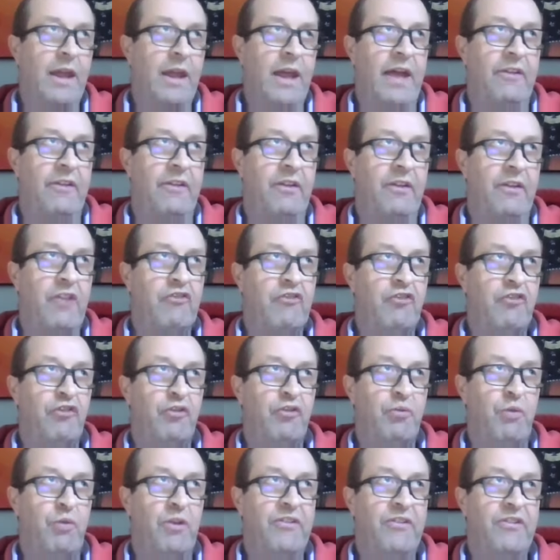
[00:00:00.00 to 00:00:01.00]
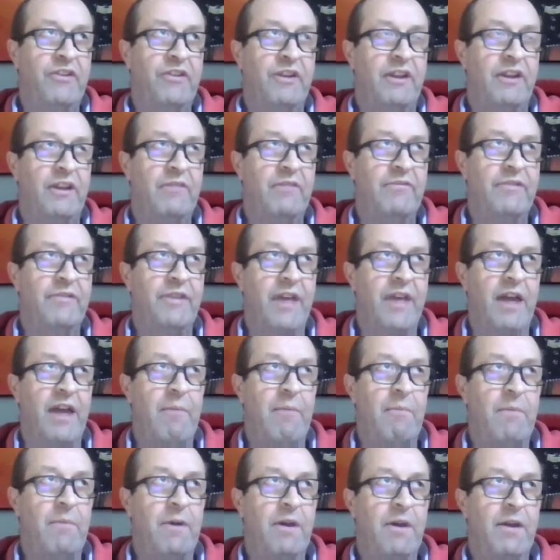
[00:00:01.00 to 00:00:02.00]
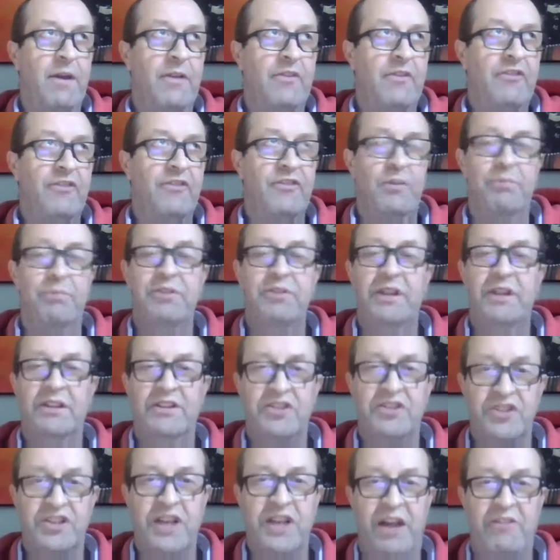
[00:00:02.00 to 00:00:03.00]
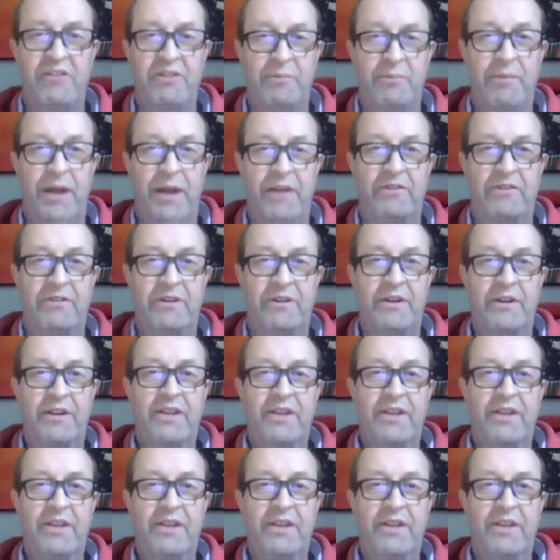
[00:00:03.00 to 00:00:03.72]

And I just wanted to give them something to shout about,